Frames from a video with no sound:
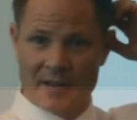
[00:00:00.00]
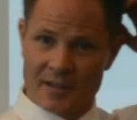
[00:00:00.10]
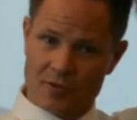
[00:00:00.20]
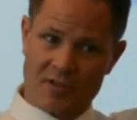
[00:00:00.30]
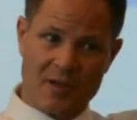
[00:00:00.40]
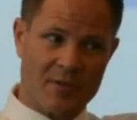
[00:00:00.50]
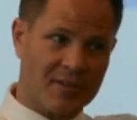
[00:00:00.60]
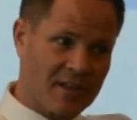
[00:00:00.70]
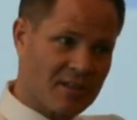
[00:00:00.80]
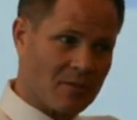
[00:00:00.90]
These are some of
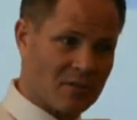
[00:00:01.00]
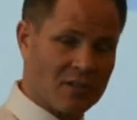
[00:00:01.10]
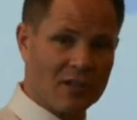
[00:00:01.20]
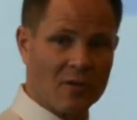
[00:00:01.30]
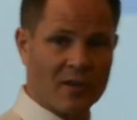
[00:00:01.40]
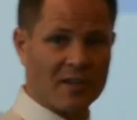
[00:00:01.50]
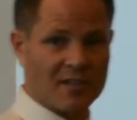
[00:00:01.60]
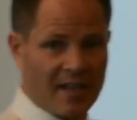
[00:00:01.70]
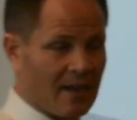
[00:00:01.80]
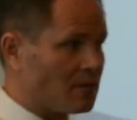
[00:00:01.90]
the things that were slowing us
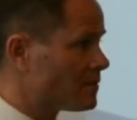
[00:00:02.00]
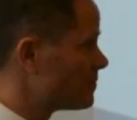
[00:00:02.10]
down,